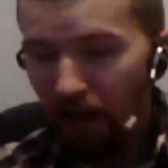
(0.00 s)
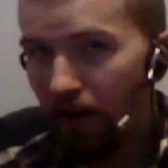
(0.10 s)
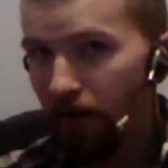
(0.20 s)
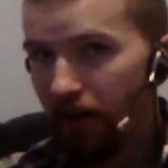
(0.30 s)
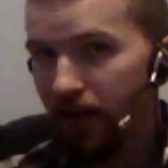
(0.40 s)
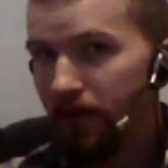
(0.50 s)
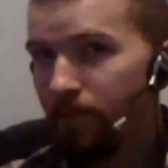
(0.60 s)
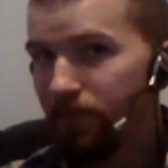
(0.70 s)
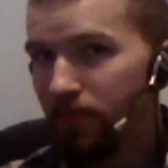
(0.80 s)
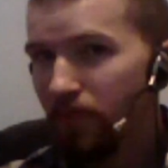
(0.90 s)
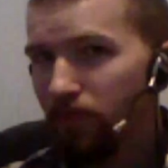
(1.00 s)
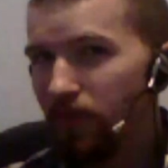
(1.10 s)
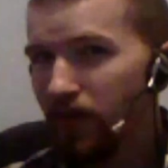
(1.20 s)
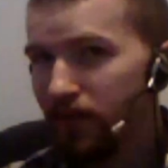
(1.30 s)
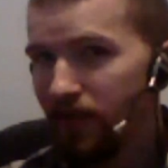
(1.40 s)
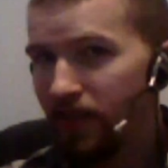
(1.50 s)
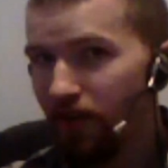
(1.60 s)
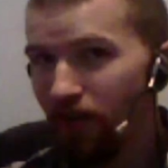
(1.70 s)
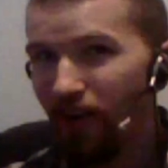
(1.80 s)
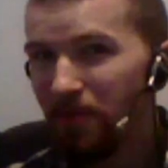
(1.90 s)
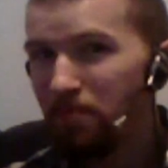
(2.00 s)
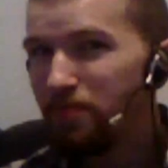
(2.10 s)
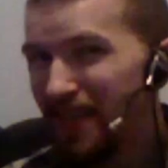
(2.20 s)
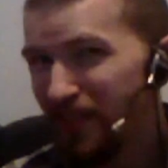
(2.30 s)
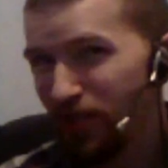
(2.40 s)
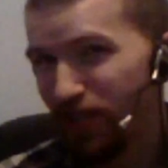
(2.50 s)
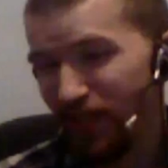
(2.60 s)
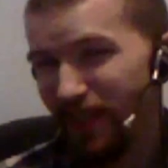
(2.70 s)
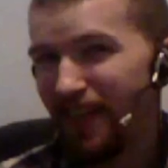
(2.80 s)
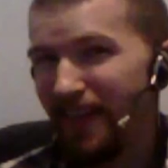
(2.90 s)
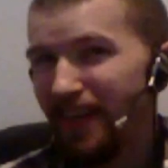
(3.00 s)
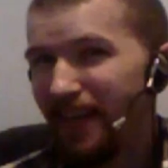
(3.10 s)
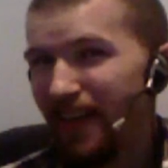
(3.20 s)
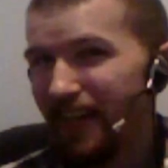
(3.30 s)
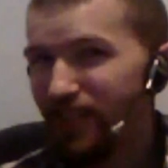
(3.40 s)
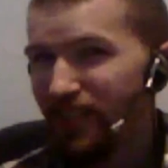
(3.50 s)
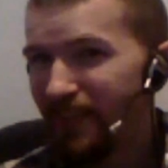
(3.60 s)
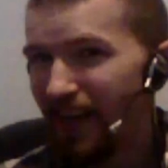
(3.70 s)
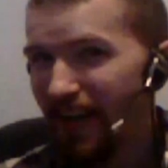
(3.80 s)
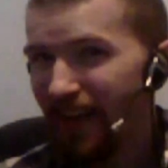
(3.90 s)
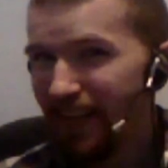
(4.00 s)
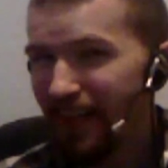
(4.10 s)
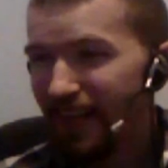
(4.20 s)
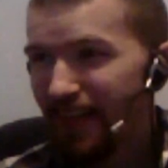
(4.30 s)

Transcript: Erika. They're on a beach and she's dying,